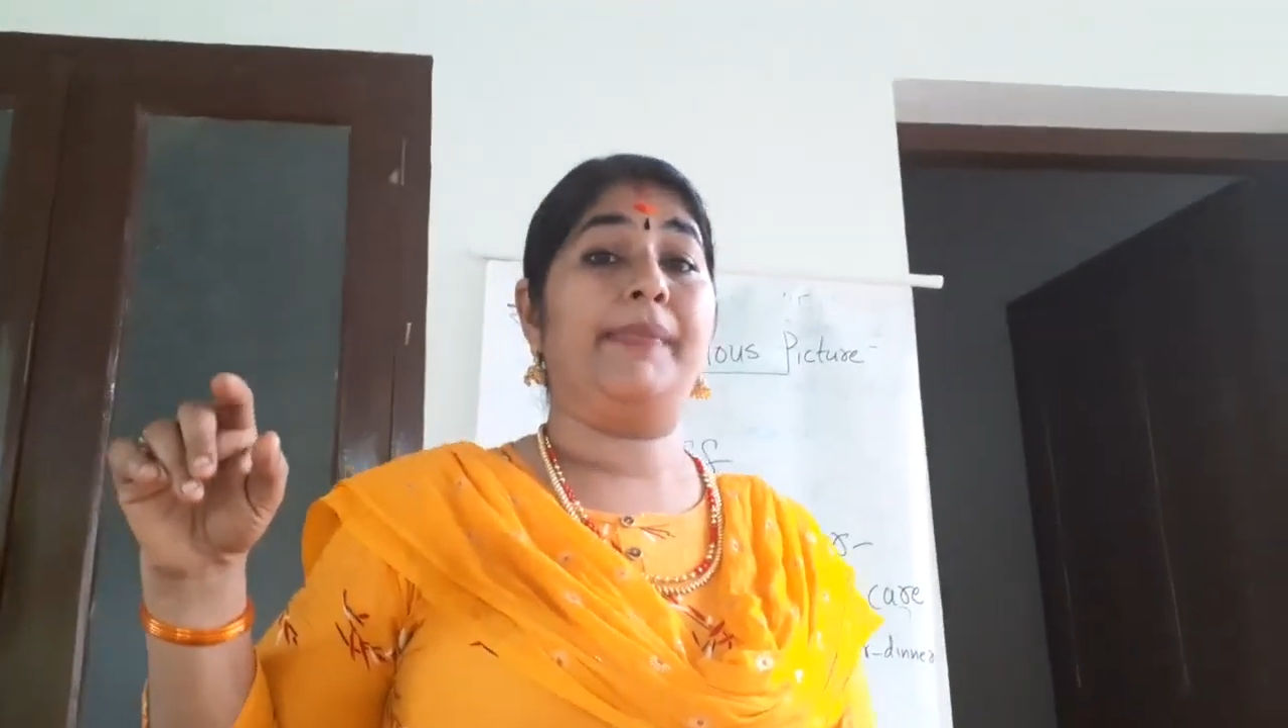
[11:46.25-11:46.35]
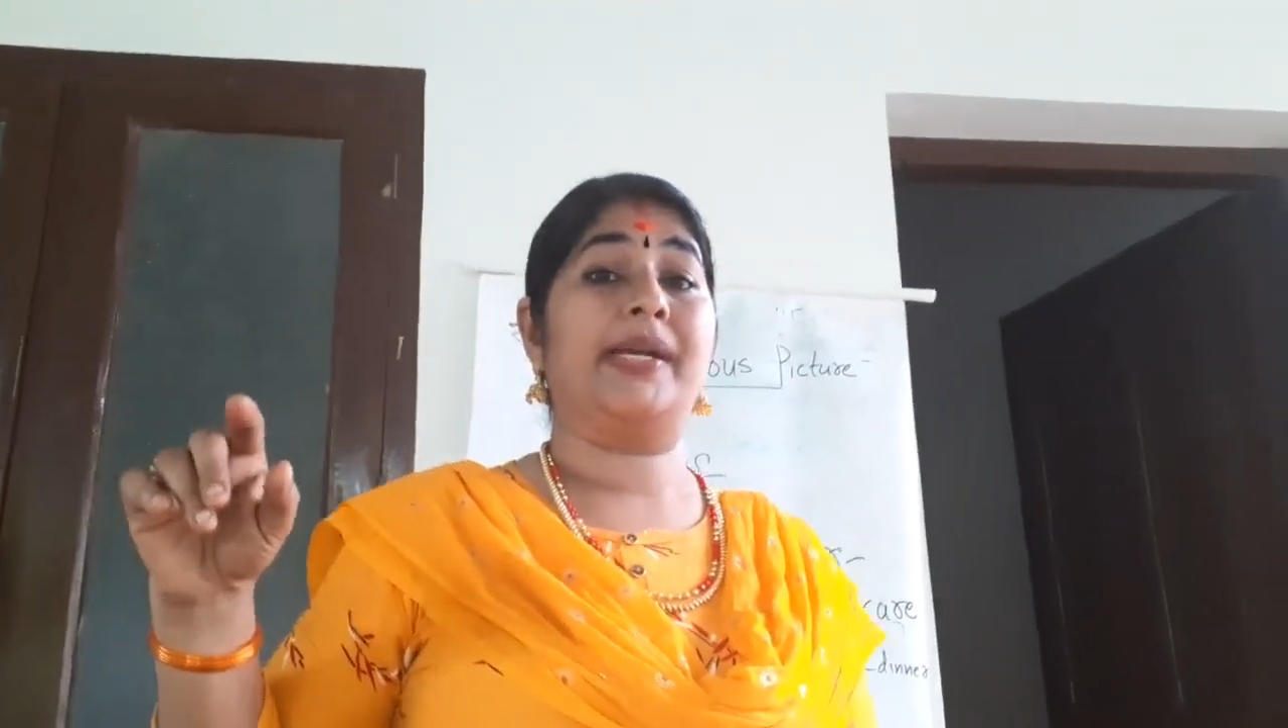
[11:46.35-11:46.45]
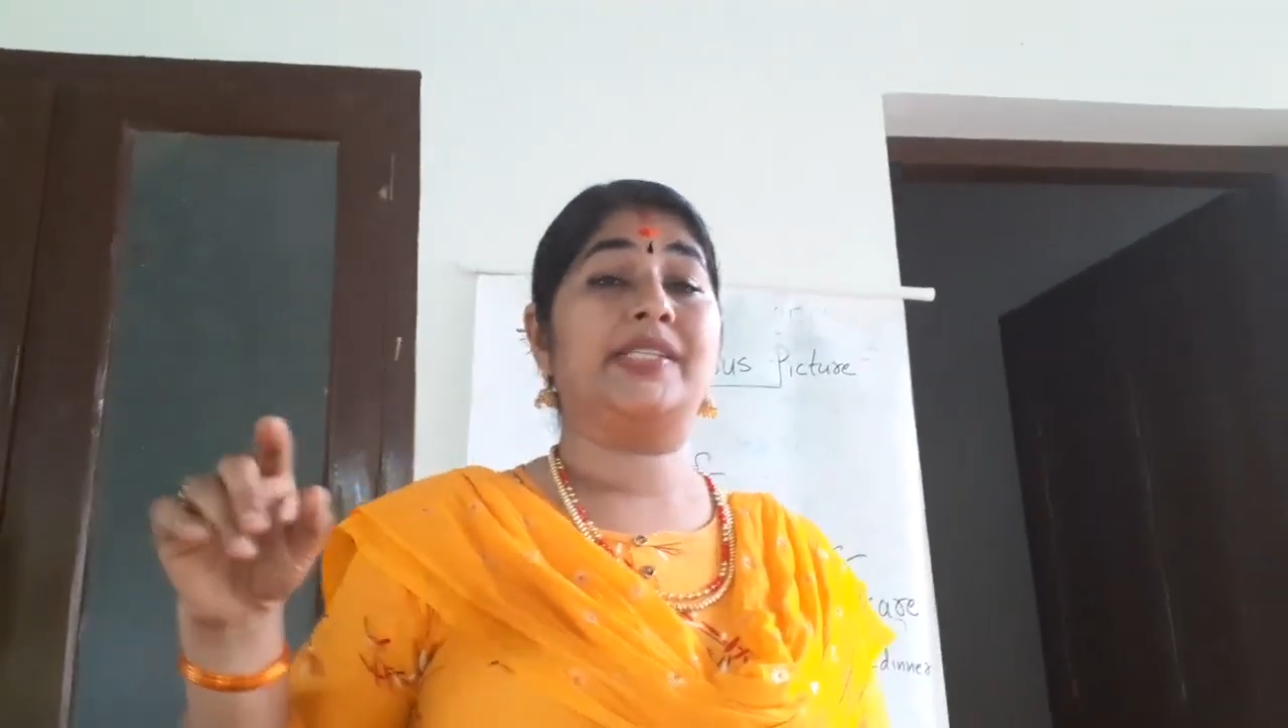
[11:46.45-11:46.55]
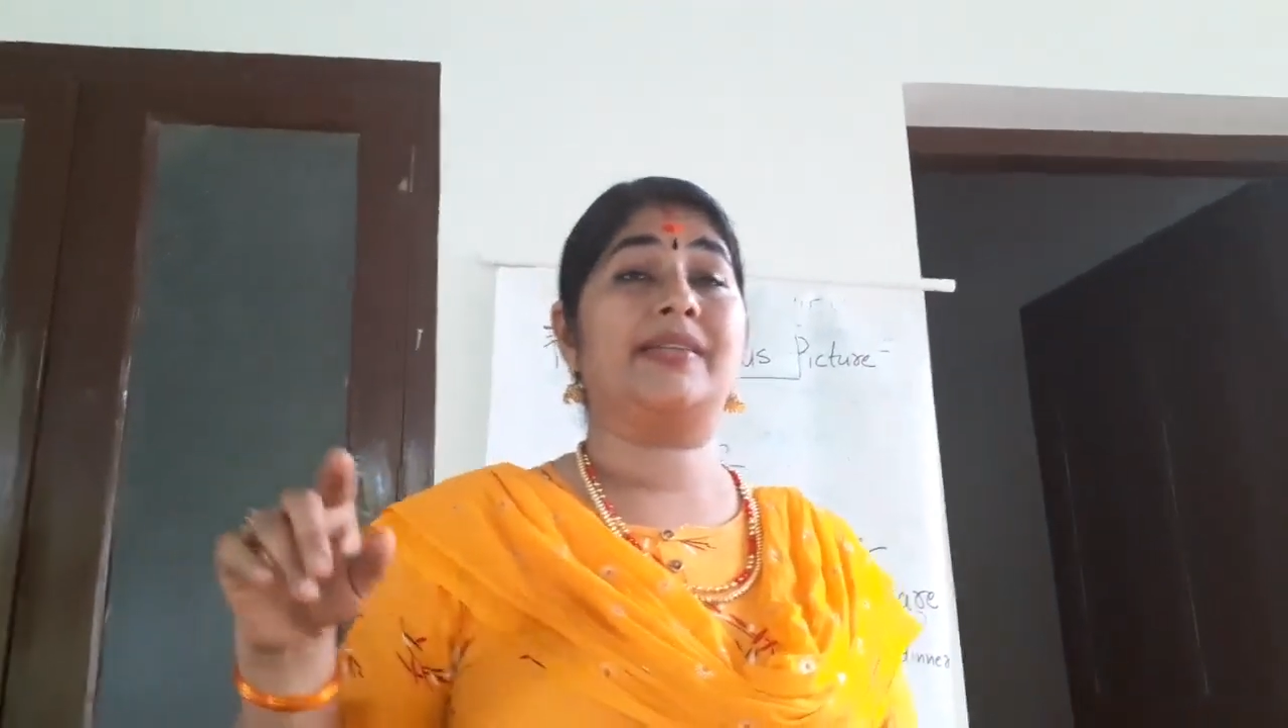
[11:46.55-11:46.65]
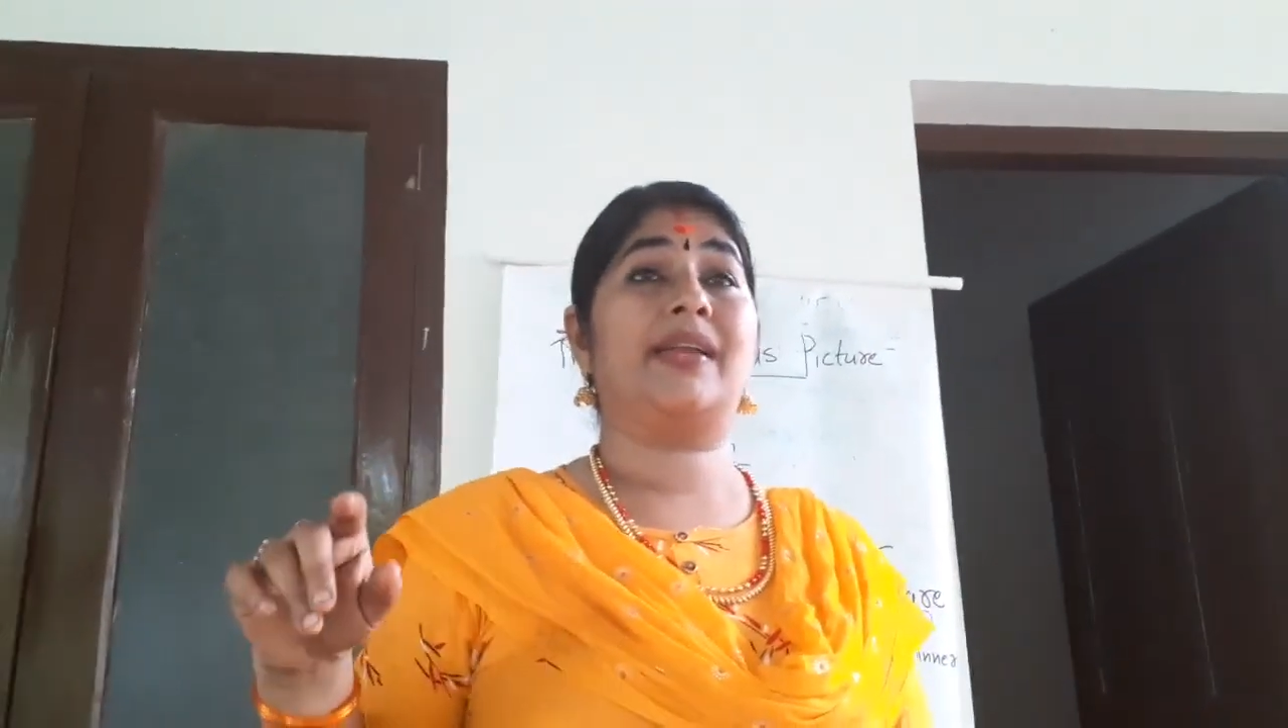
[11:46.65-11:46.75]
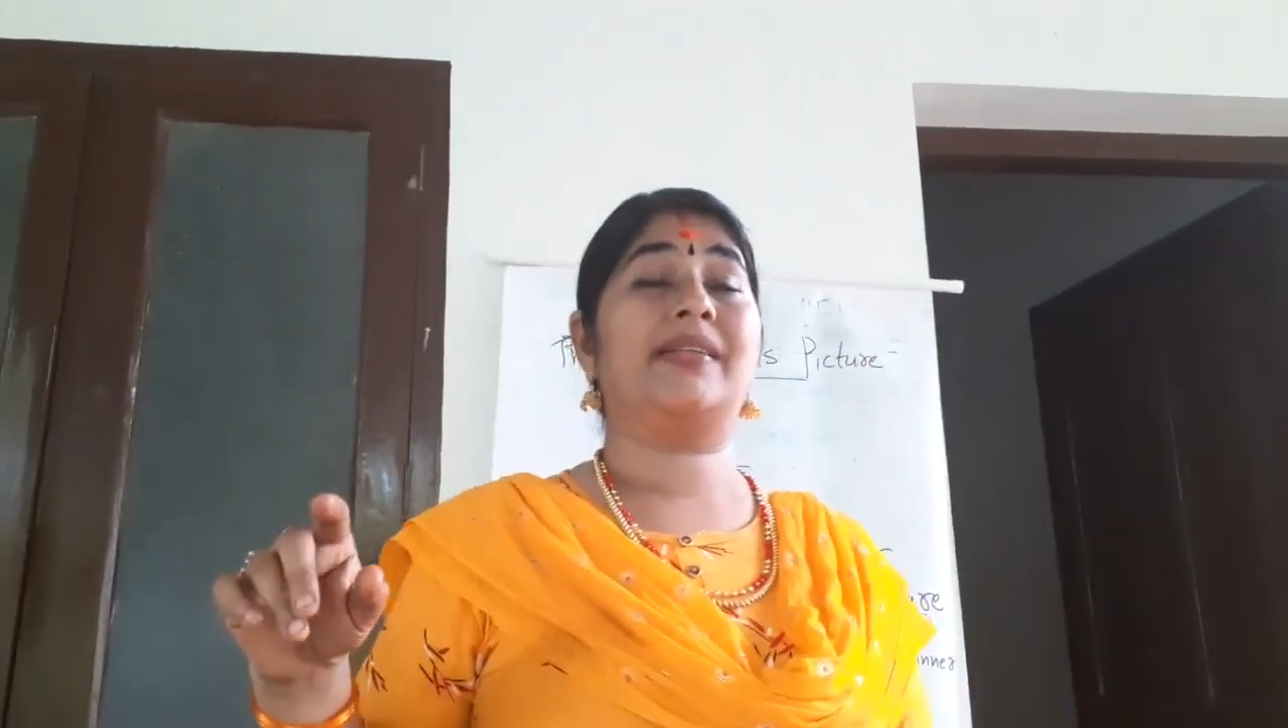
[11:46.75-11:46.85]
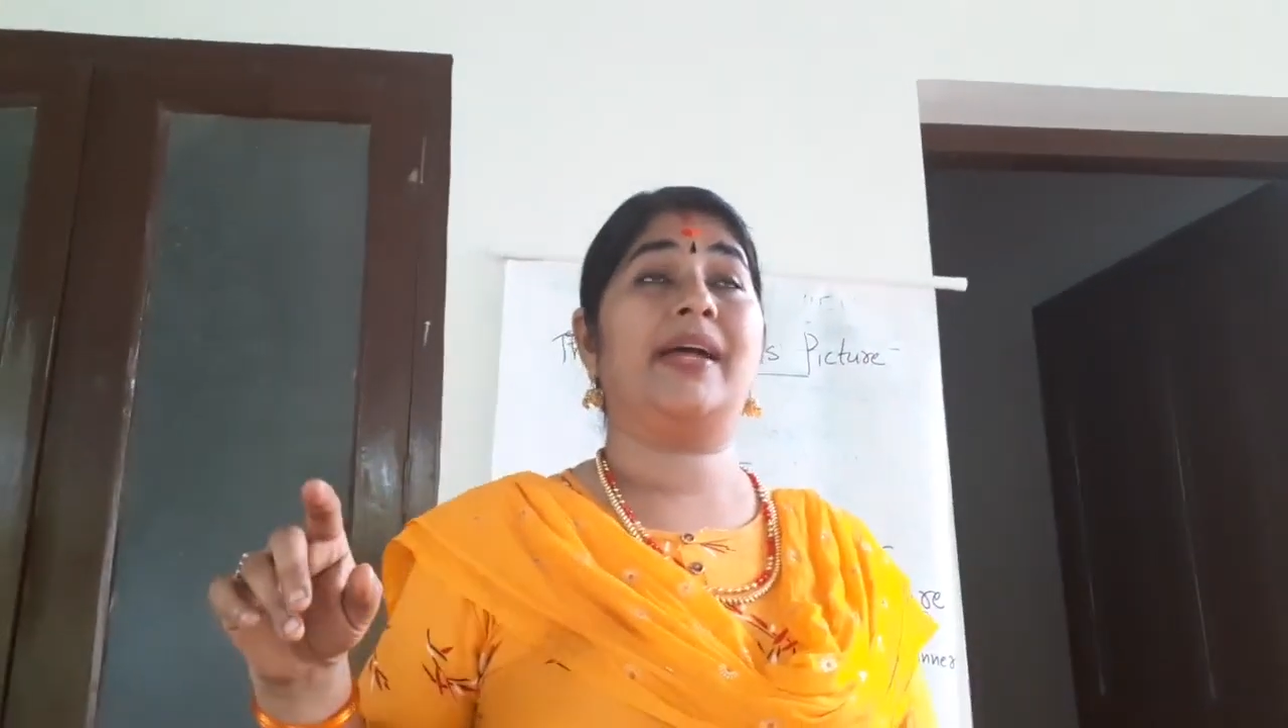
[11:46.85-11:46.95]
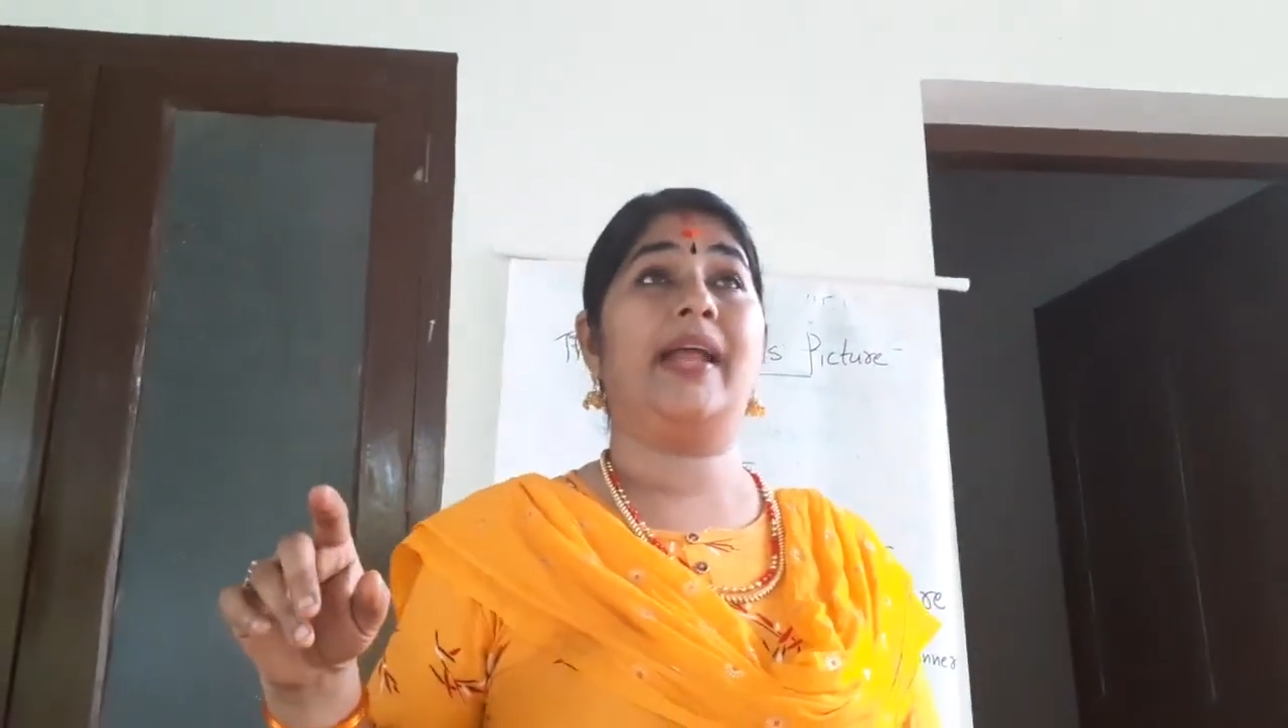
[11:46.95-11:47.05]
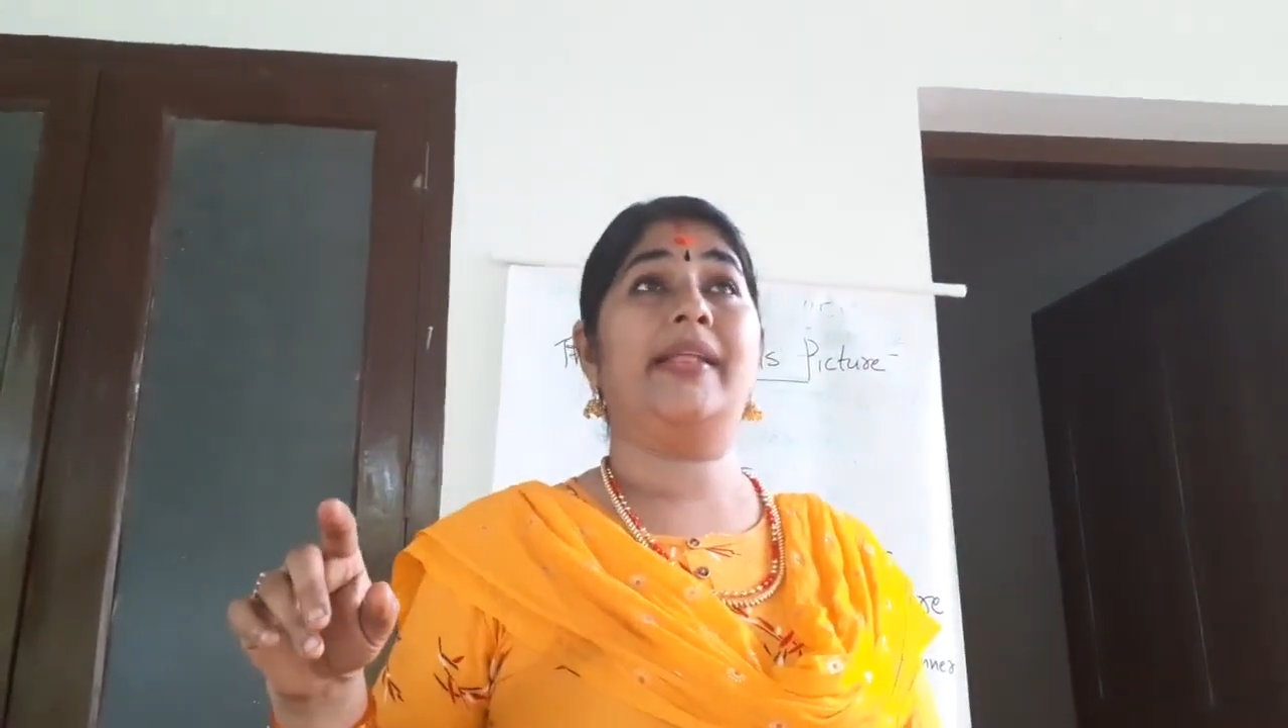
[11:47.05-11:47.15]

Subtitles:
Manchitrathal,